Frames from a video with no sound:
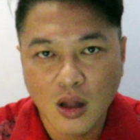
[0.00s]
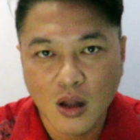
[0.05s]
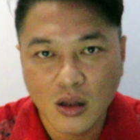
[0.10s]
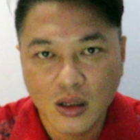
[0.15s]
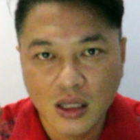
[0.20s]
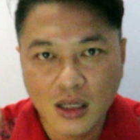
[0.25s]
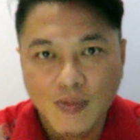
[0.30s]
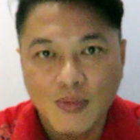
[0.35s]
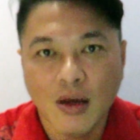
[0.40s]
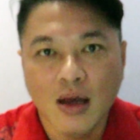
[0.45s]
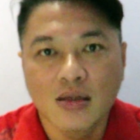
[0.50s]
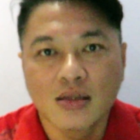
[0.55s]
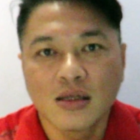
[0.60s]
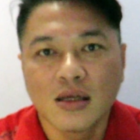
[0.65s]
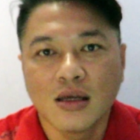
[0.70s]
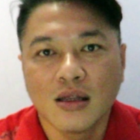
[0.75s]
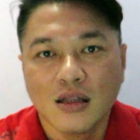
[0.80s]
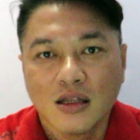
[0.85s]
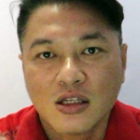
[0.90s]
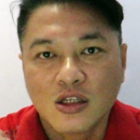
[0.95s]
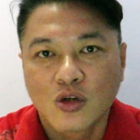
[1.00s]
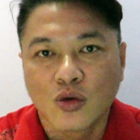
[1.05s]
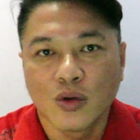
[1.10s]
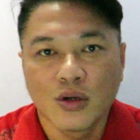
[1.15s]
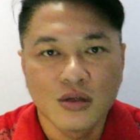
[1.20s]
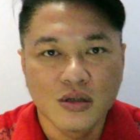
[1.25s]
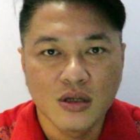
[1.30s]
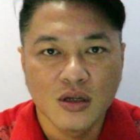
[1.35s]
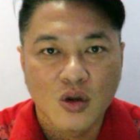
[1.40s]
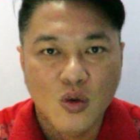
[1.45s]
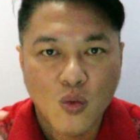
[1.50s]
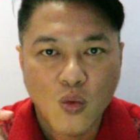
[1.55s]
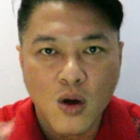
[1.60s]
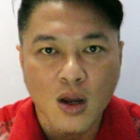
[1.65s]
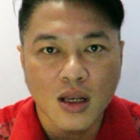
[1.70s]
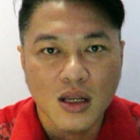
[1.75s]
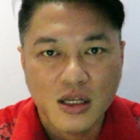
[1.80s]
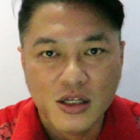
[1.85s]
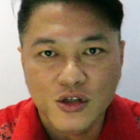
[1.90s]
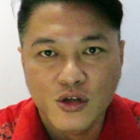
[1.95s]
I'll keep asking this question,
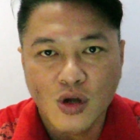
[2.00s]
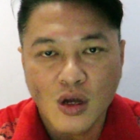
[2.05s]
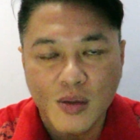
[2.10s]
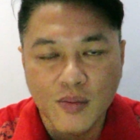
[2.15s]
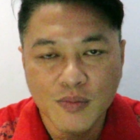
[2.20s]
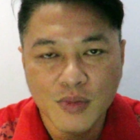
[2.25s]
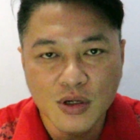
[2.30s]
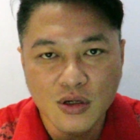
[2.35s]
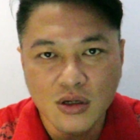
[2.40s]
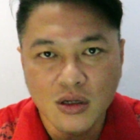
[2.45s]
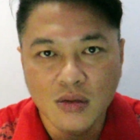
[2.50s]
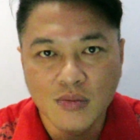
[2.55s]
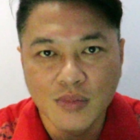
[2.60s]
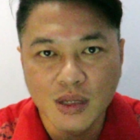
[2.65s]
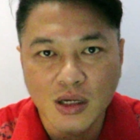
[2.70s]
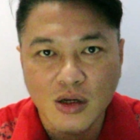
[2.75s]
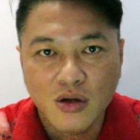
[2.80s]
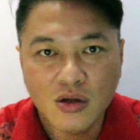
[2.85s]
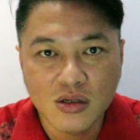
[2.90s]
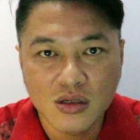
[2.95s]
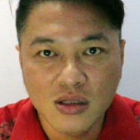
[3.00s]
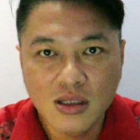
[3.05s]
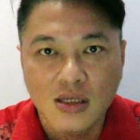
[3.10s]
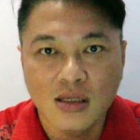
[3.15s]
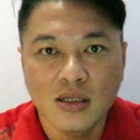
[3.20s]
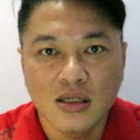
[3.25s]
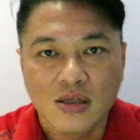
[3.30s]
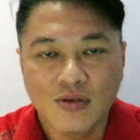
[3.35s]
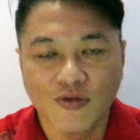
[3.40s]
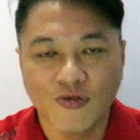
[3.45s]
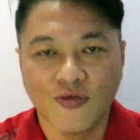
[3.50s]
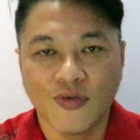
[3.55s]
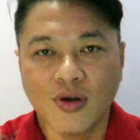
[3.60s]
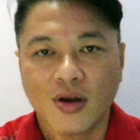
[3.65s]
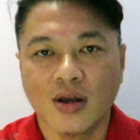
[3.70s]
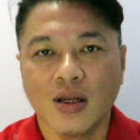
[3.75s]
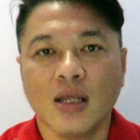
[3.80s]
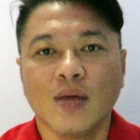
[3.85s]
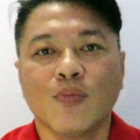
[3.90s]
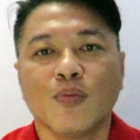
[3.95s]
what is your ambition? Because this is a
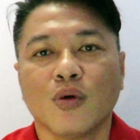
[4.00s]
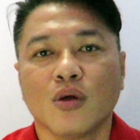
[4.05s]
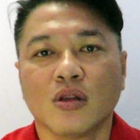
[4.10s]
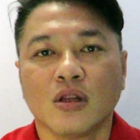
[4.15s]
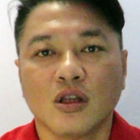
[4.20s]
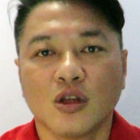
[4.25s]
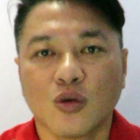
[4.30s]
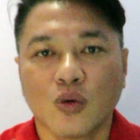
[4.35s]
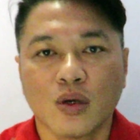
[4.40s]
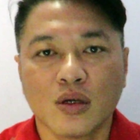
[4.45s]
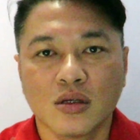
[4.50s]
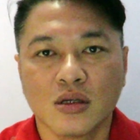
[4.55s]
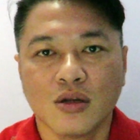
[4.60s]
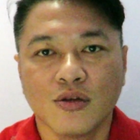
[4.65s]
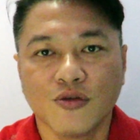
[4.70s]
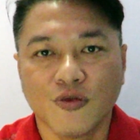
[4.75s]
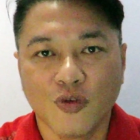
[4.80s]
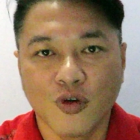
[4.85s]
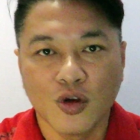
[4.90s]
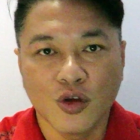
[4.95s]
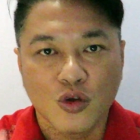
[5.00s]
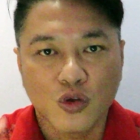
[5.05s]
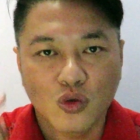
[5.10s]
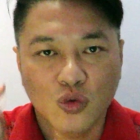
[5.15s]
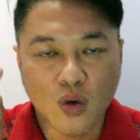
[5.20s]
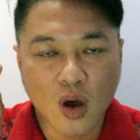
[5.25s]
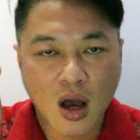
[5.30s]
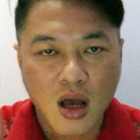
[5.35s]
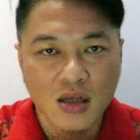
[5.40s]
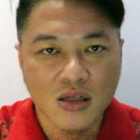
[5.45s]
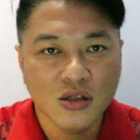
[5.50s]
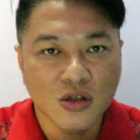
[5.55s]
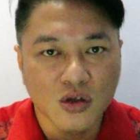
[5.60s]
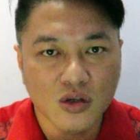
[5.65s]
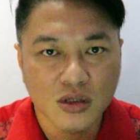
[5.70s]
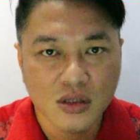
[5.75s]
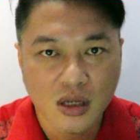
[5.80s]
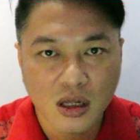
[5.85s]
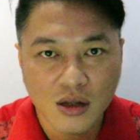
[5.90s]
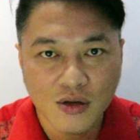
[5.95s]
very important question for you to ask
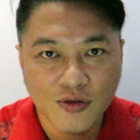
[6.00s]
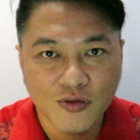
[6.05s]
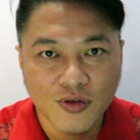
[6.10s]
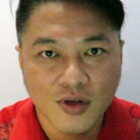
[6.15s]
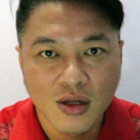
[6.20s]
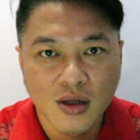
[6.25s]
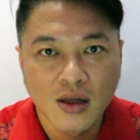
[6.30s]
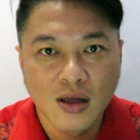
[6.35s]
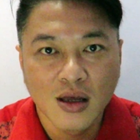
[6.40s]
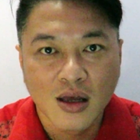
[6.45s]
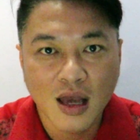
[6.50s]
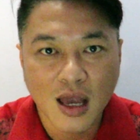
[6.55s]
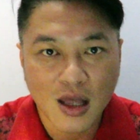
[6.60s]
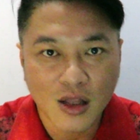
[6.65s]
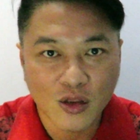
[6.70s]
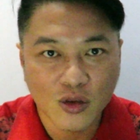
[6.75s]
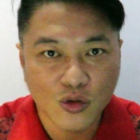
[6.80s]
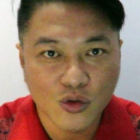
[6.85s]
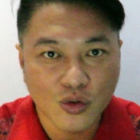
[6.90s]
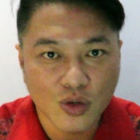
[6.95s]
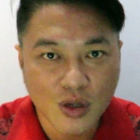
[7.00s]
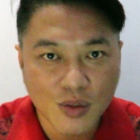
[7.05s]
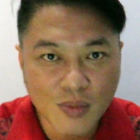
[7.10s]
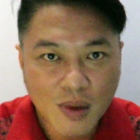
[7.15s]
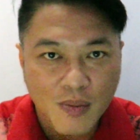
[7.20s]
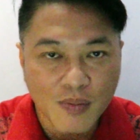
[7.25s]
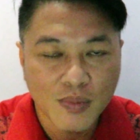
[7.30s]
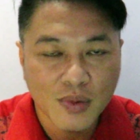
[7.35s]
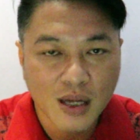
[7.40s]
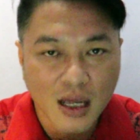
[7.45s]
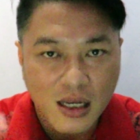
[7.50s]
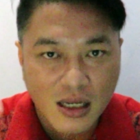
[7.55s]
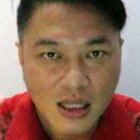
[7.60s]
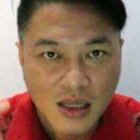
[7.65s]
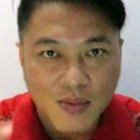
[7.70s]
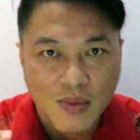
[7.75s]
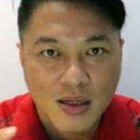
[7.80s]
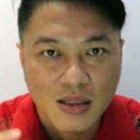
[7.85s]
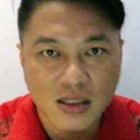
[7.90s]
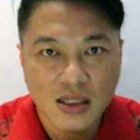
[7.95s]
yourself and to remember and
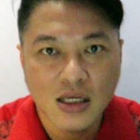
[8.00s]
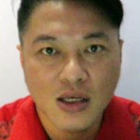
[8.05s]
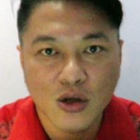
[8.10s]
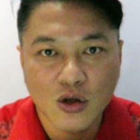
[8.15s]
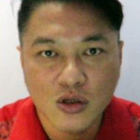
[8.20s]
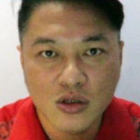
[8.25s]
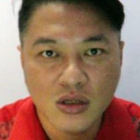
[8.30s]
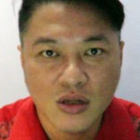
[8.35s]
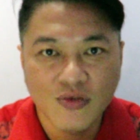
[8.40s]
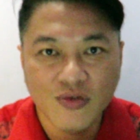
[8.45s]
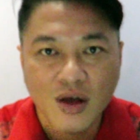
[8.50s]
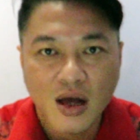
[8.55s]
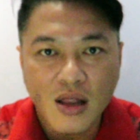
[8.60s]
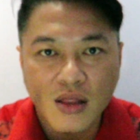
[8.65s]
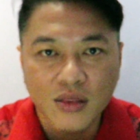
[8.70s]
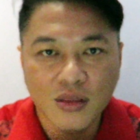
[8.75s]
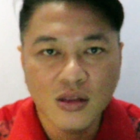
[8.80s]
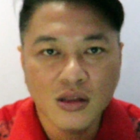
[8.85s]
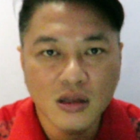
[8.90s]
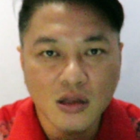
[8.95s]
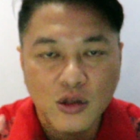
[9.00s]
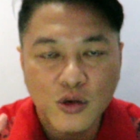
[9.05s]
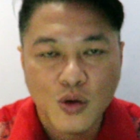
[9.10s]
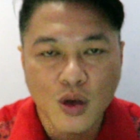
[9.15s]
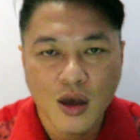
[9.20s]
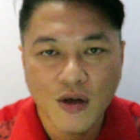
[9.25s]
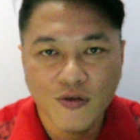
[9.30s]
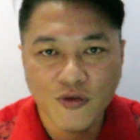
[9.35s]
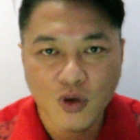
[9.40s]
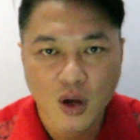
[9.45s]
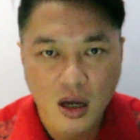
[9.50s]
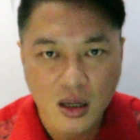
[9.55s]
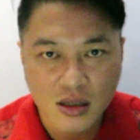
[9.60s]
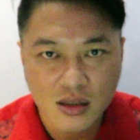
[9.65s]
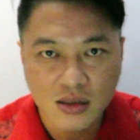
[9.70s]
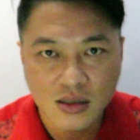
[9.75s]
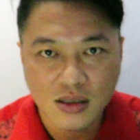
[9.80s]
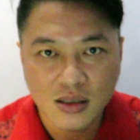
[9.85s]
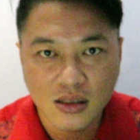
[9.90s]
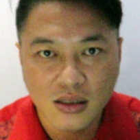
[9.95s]
keep asking yourself until you have your
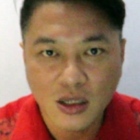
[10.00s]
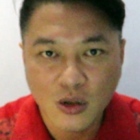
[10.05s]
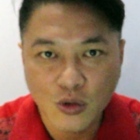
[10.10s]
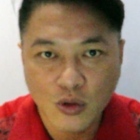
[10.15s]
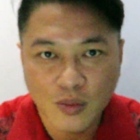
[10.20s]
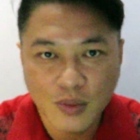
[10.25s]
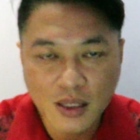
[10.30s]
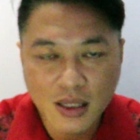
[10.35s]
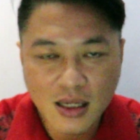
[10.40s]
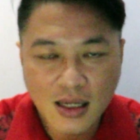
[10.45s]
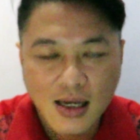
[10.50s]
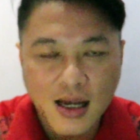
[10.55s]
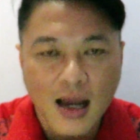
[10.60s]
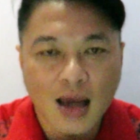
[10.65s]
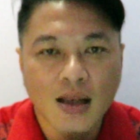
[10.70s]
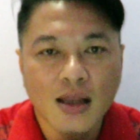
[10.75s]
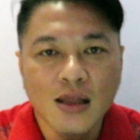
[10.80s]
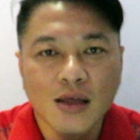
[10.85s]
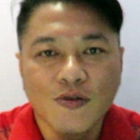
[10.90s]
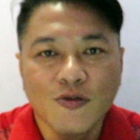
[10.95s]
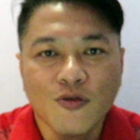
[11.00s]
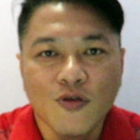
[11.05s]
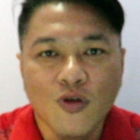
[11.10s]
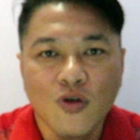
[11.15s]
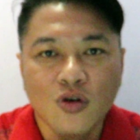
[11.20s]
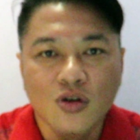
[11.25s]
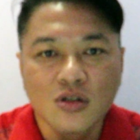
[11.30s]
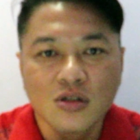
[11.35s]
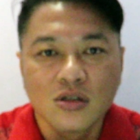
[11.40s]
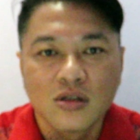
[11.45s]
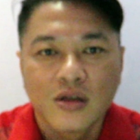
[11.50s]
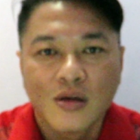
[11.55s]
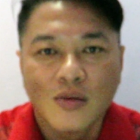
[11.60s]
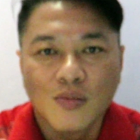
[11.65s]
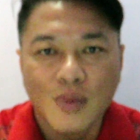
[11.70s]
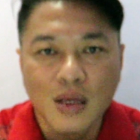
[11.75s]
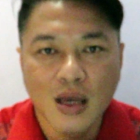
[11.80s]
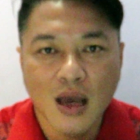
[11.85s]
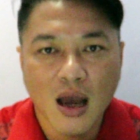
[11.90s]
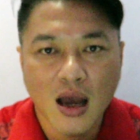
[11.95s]
answer. It will be the guiding force
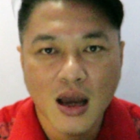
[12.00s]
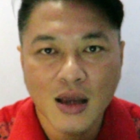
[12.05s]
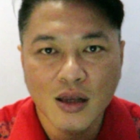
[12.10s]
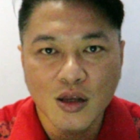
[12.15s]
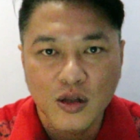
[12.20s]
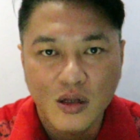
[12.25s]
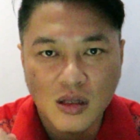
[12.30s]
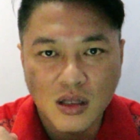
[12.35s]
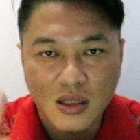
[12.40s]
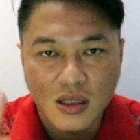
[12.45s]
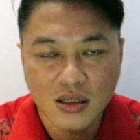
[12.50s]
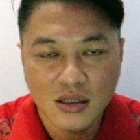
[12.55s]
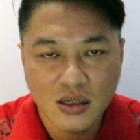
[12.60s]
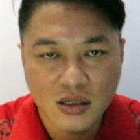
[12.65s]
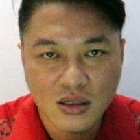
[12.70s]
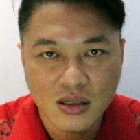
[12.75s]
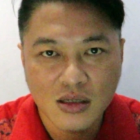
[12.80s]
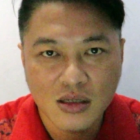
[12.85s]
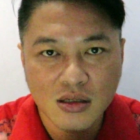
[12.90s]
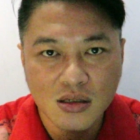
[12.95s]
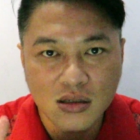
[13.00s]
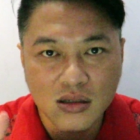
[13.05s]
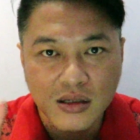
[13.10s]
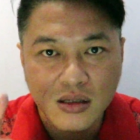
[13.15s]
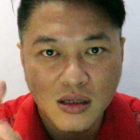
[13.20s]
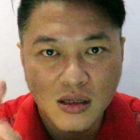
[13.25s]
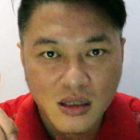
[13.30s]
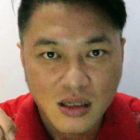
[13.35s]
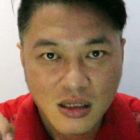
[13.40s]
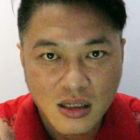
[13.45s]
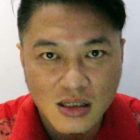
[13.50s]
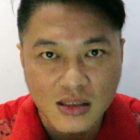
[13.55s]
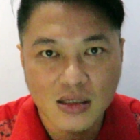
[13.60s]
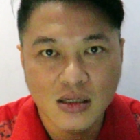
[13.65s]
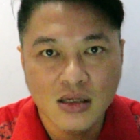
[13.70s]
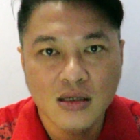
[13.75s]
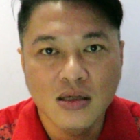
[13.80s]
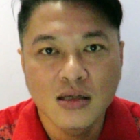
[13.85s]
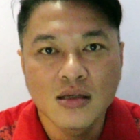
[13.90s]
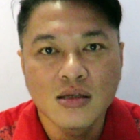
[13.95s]
behind your decisions, the
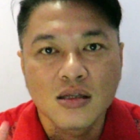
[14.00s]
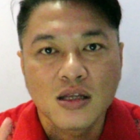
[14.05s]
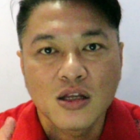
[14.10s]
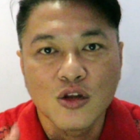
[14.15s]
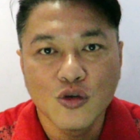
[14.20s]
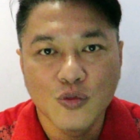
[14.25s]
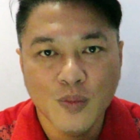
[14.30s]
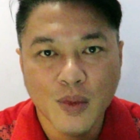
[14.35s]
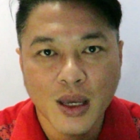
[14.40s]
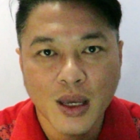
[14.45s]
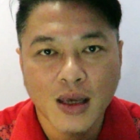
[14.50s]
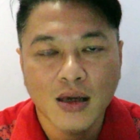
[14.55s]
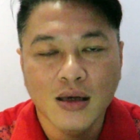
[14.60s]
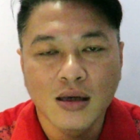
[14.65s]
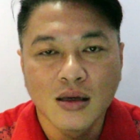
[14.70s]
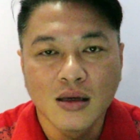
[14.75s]
decisions that you make